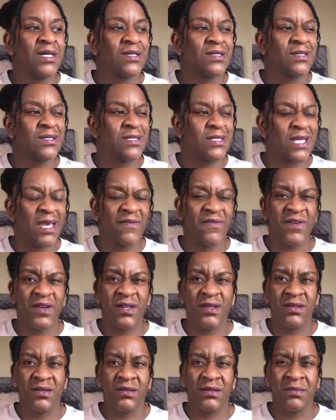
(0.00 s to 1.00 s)

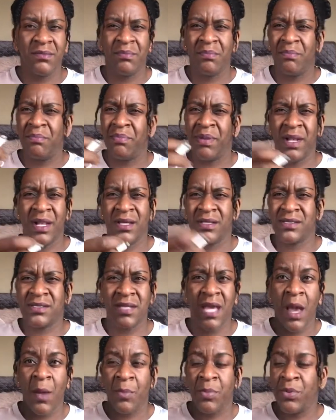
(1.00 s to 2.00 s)
7 plus
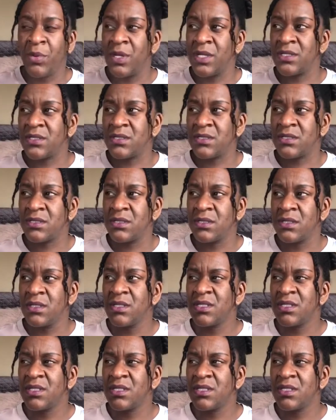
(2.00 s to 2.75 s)
upwards.